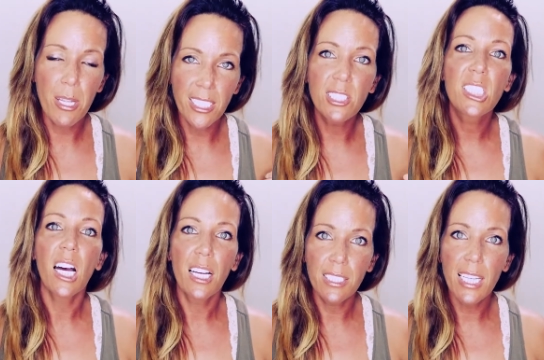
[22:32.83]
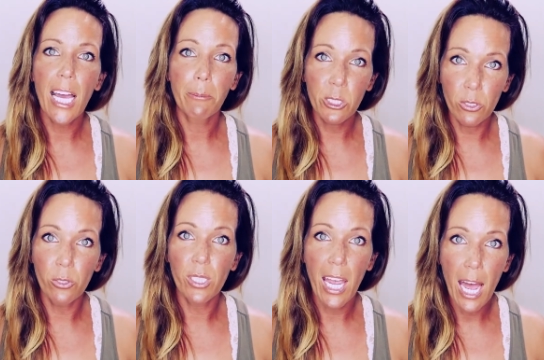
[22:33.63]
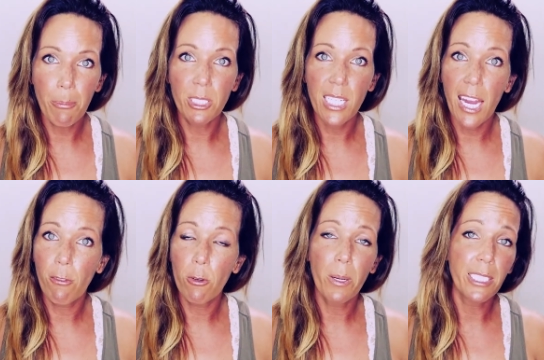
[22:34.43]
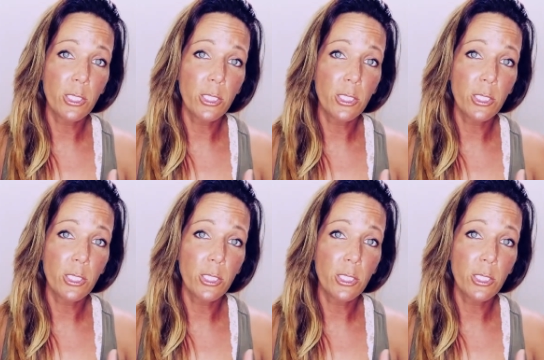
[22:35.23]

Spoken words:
And it does absolutely happen to everybody.